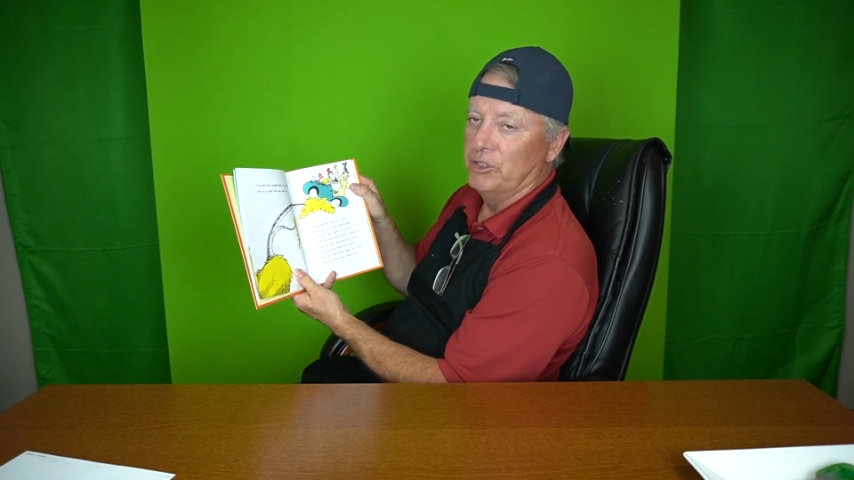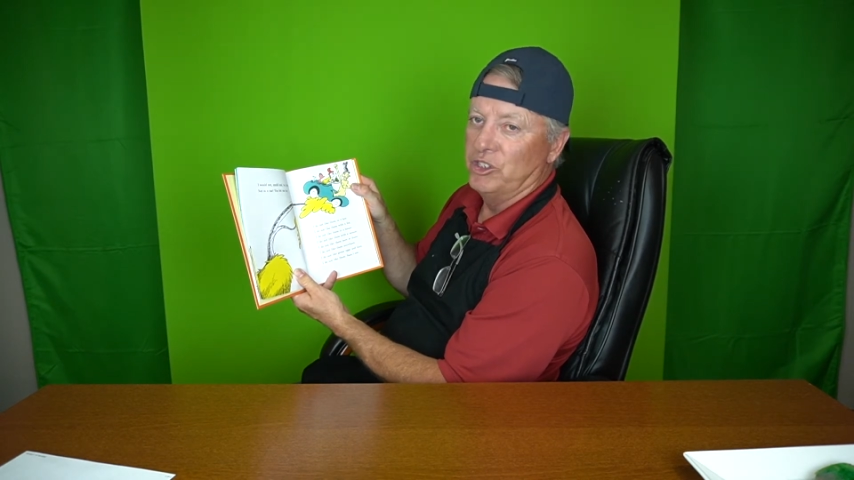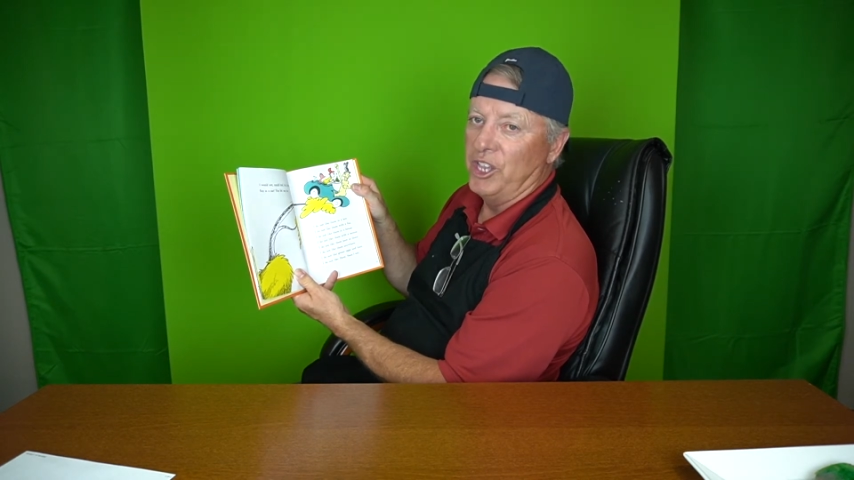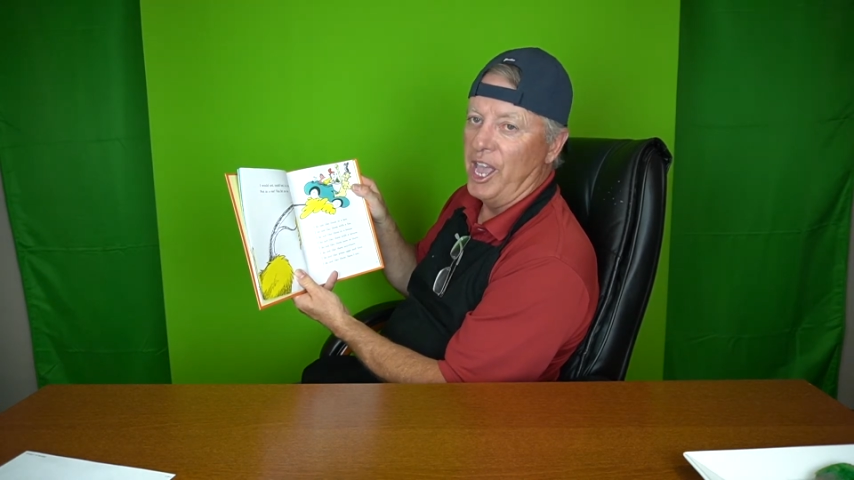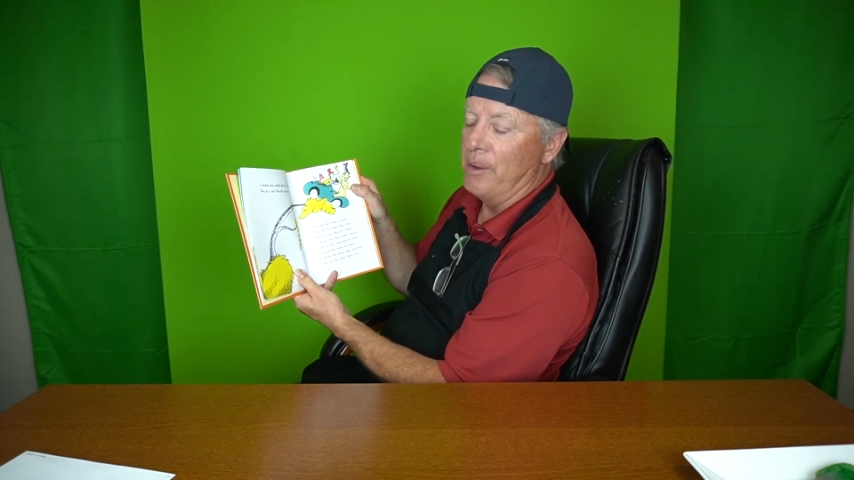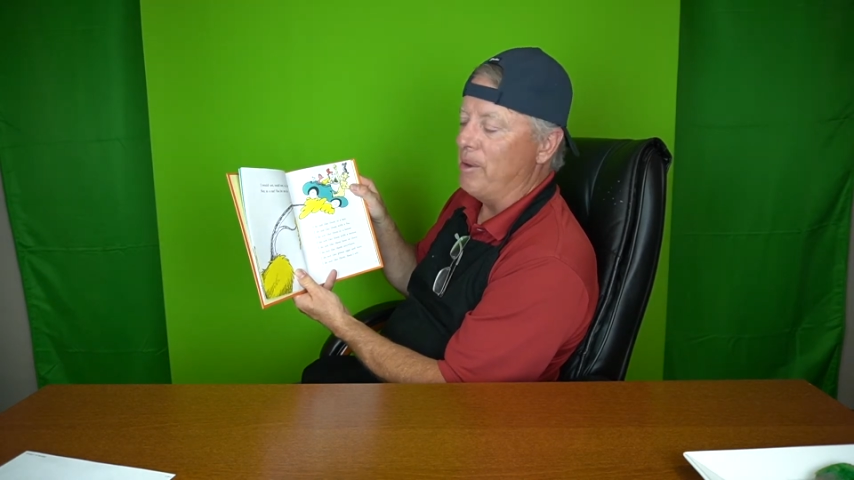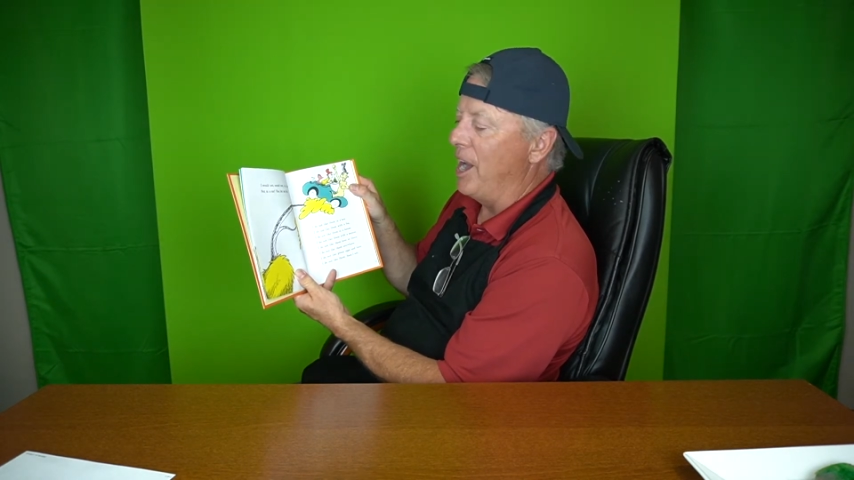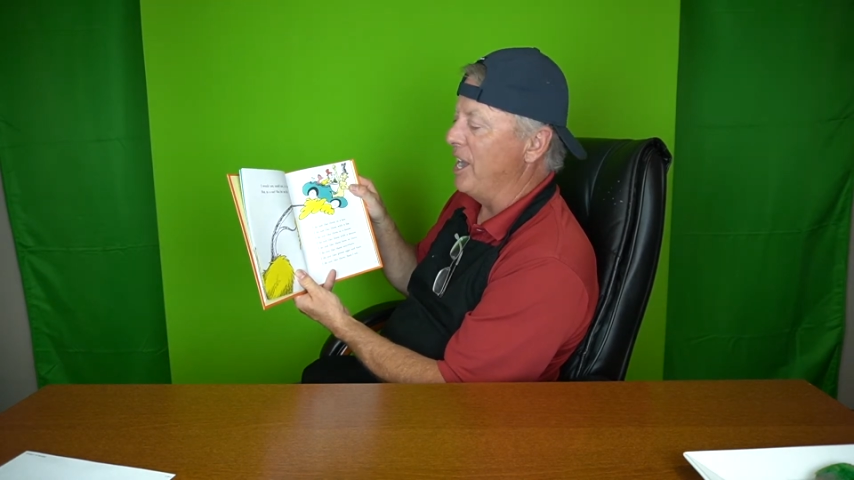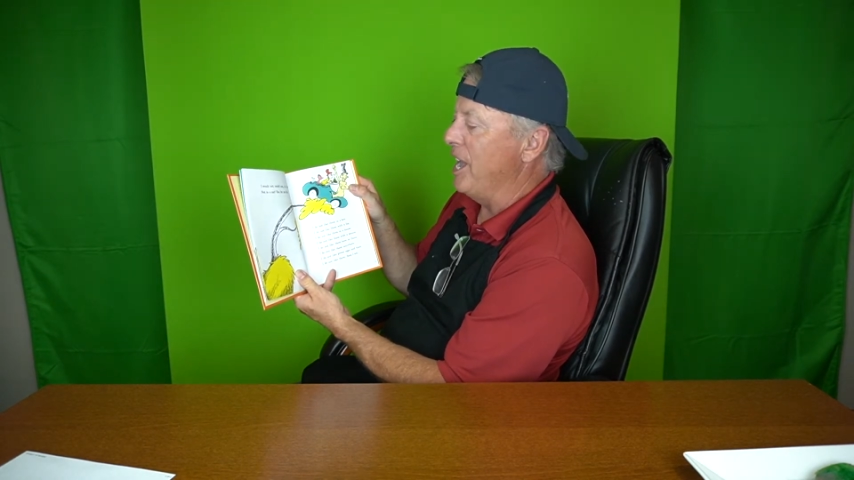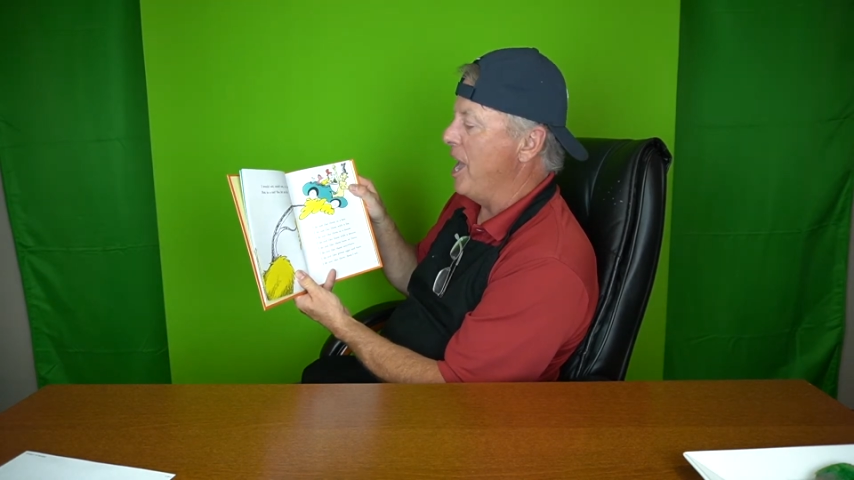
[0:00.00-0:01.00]
Sam
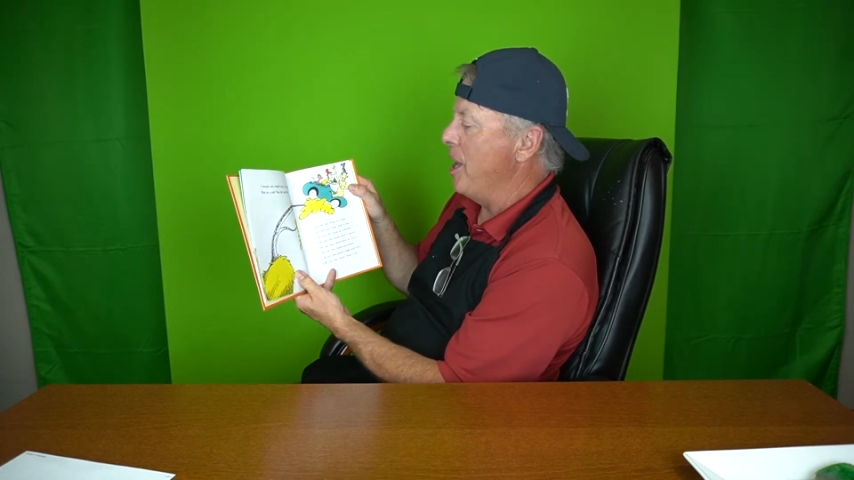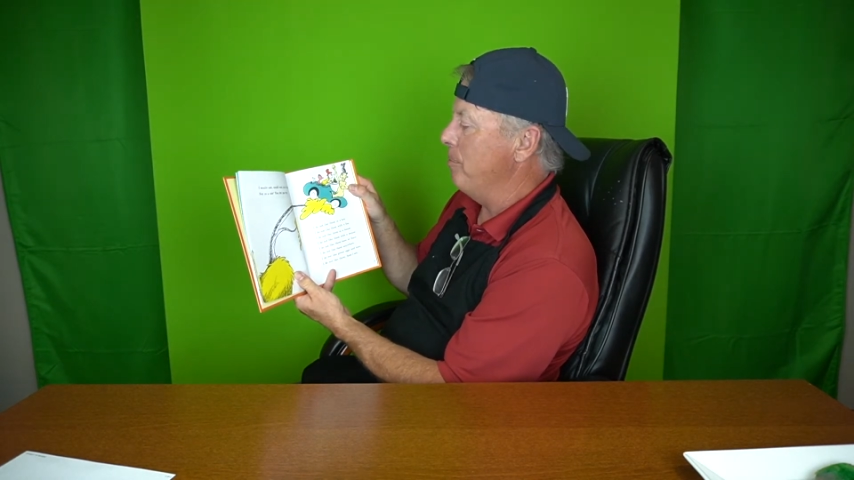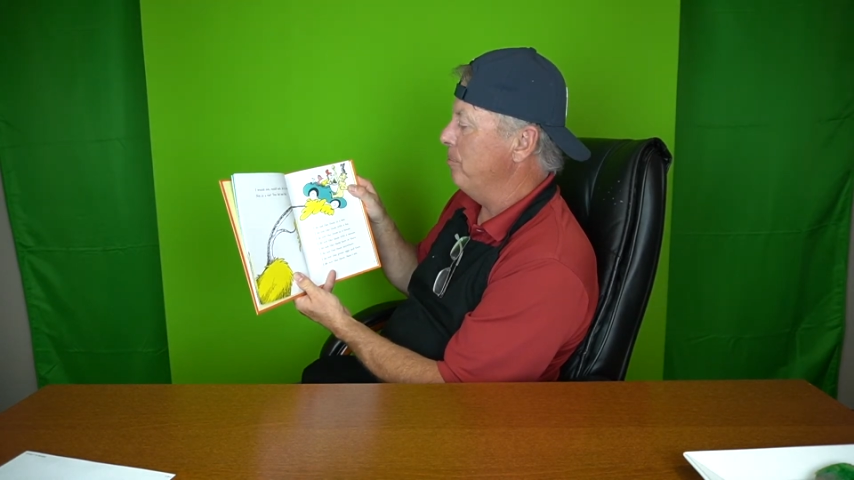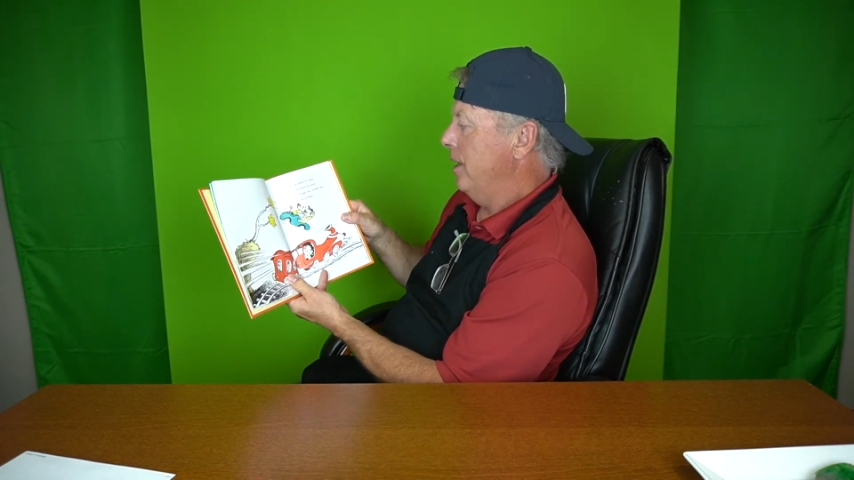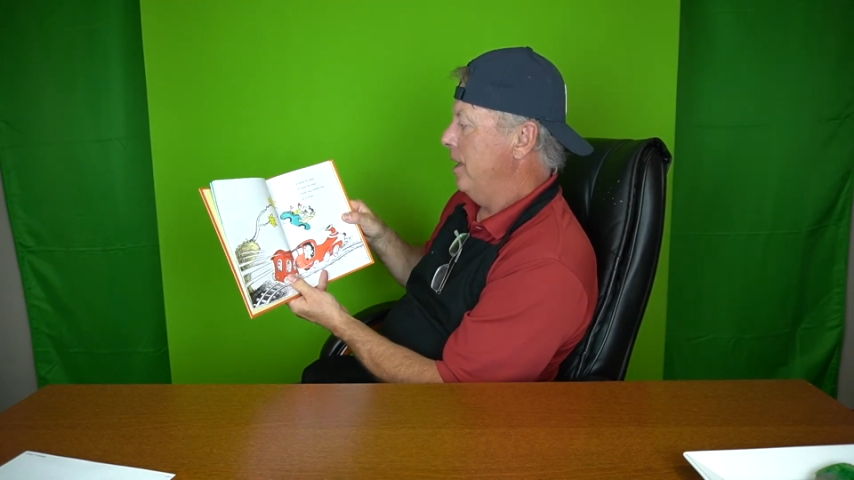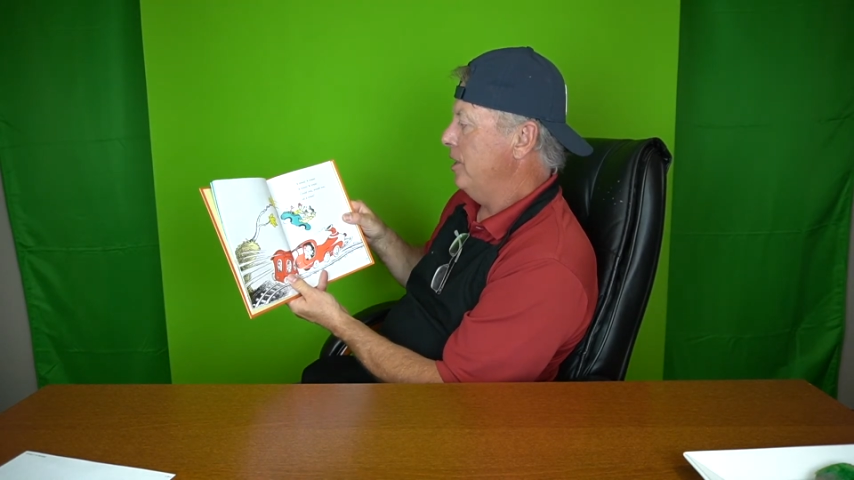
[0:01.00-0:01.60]
I am.